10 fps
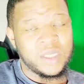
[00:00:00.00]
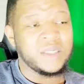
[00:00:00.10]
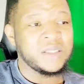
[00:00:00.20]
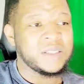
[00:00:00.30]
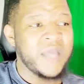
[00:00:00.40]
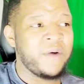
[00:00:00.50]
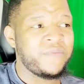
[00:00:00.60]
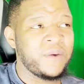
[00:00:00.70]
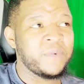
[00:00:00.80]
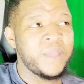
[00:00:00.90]
And I look at the scout
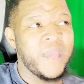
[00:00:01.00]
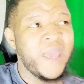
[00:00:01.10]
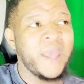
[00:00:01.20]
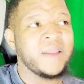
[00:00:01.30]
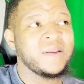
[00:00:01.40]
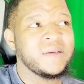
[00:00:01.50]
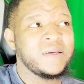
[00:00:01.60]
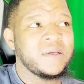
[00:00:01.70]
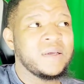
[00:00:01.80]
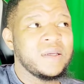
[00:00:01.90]
film where he had,
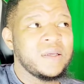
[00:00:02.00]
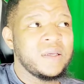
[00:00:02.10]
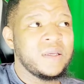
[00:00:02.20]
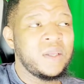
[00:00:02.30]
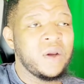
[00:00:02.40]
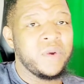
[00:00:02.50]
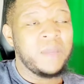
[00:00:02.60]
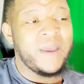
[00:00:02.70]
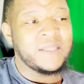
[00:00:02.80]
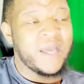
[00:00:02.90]
you know, where
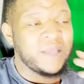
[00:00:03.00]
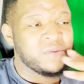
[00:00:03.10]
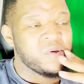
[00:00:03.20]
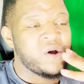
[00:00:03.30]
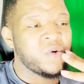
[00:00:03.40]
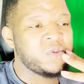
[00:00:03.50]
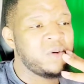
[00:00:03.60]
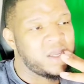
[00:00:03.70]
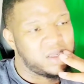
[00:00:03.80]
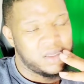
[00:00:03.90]
he made tight throws.
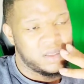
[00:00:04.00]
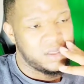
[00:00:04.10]
But